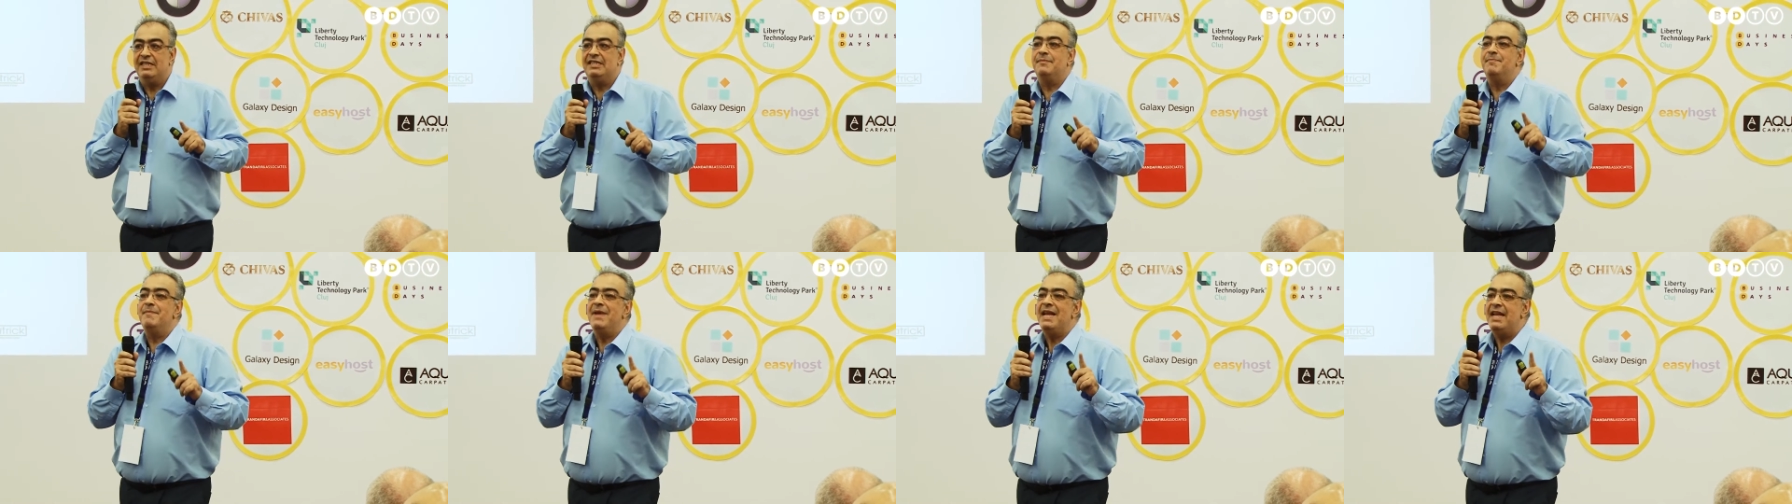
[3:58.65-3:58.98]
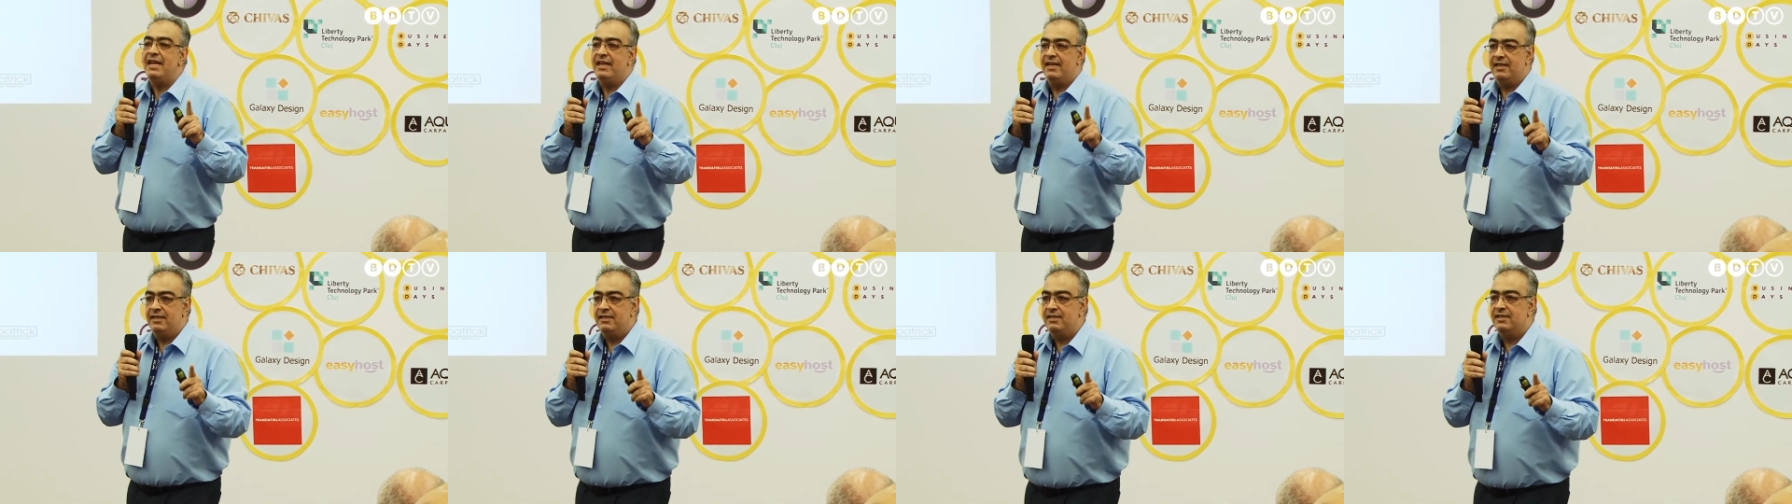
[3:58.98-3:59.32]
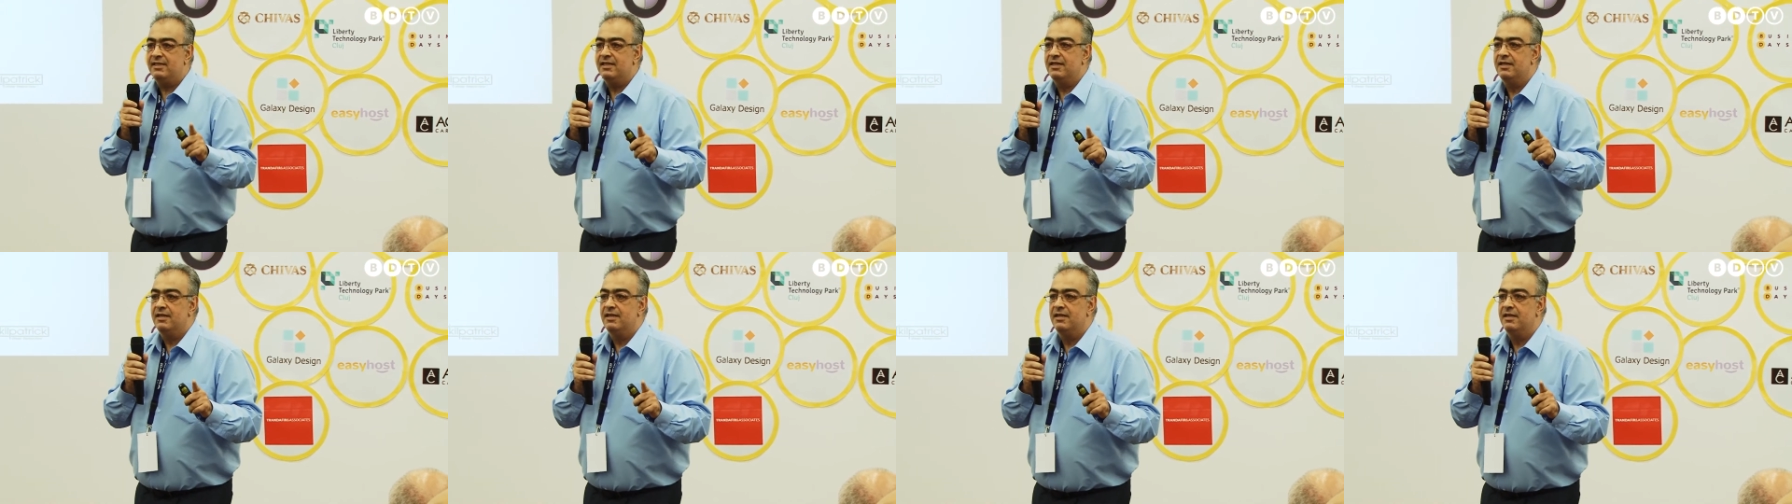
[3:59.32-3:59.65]
means
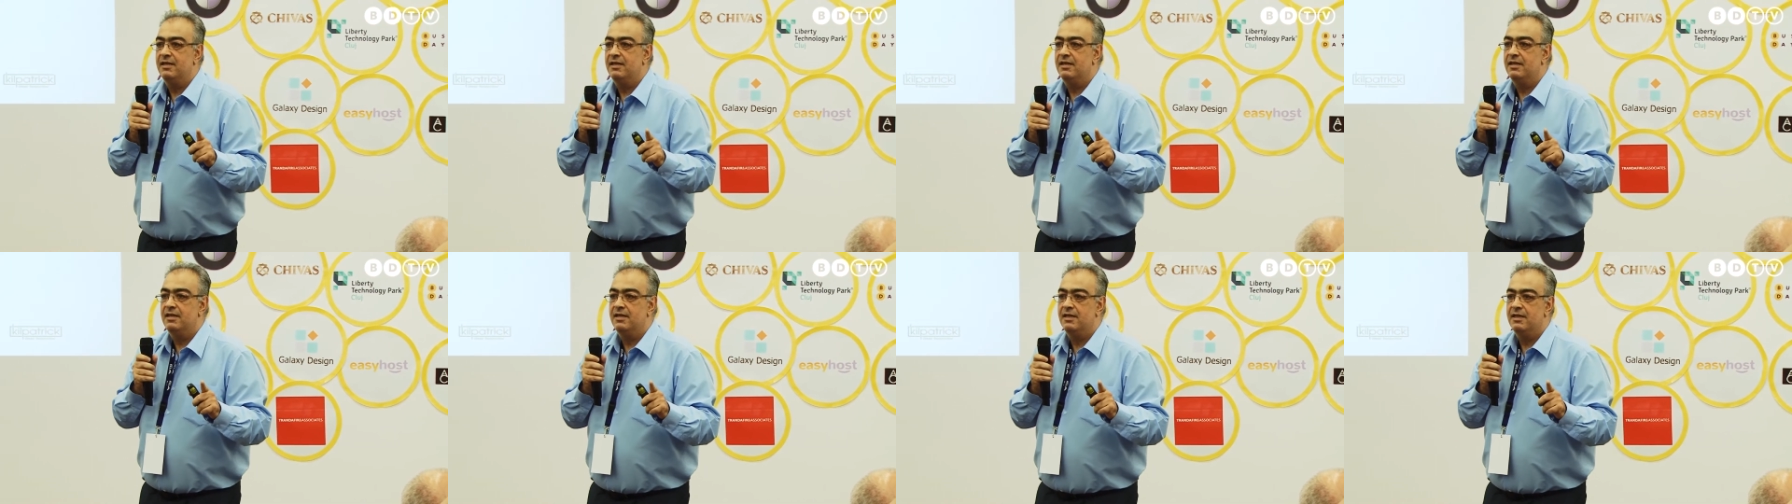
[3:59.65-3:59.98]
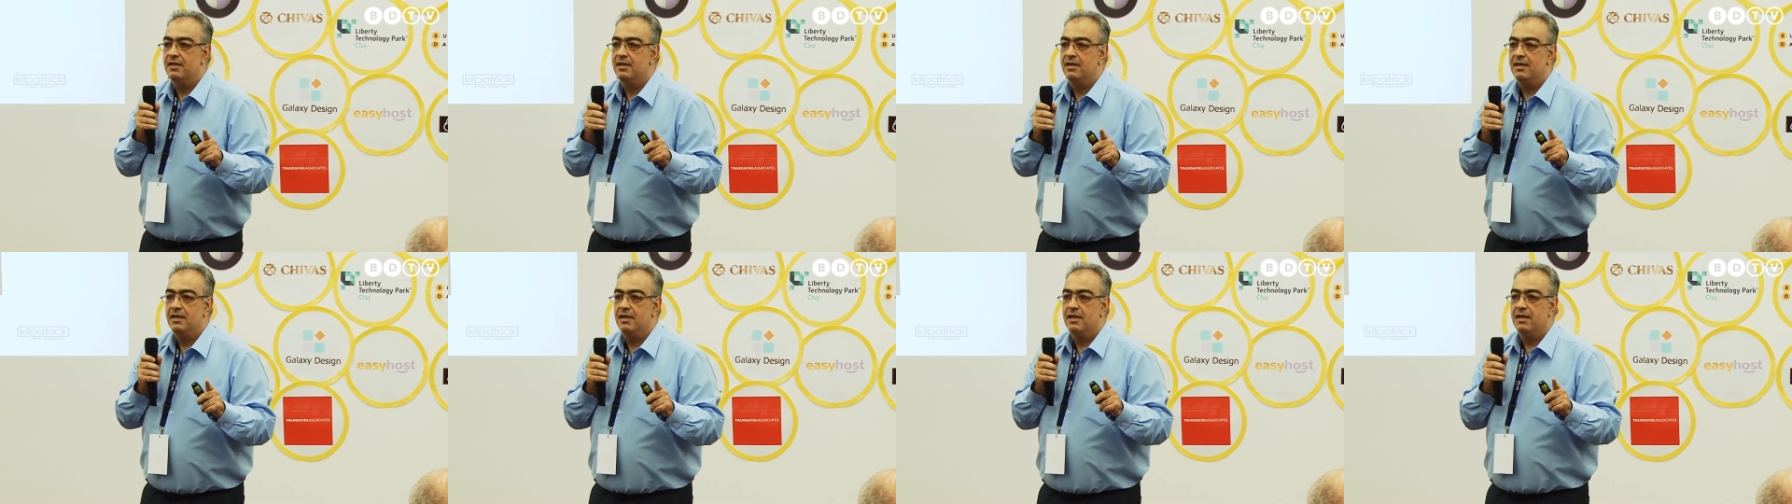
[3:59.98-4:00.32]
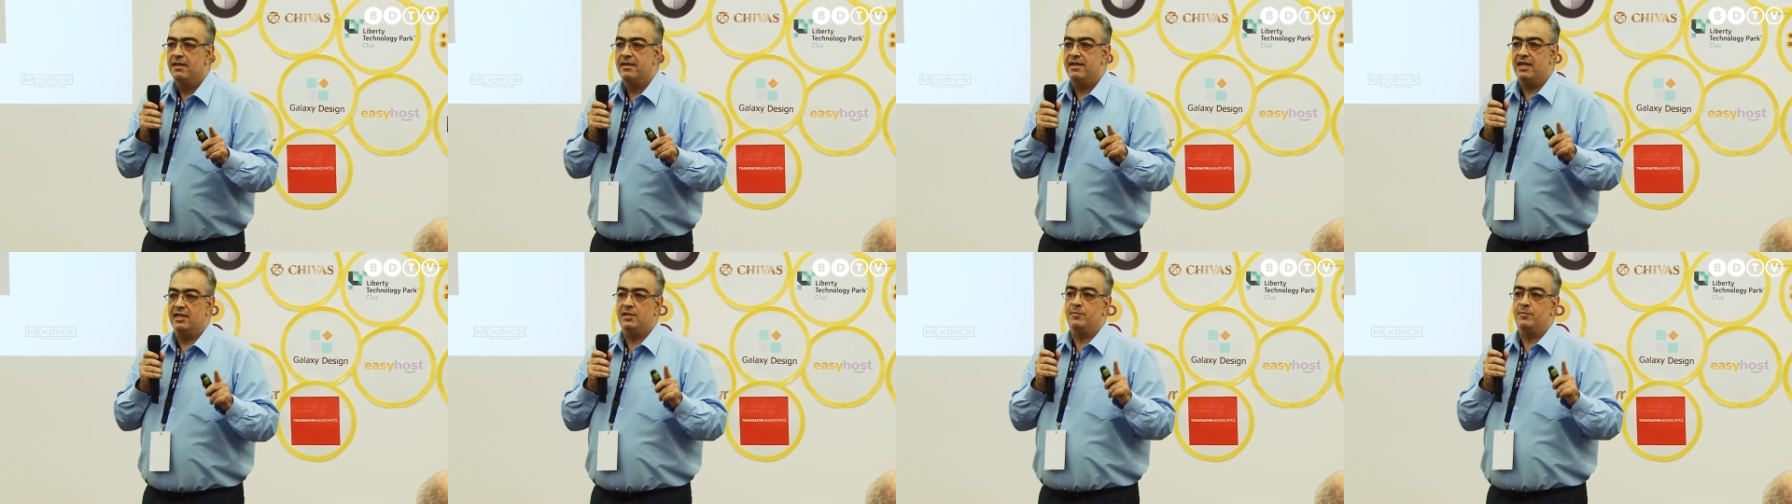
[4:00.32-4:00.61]
that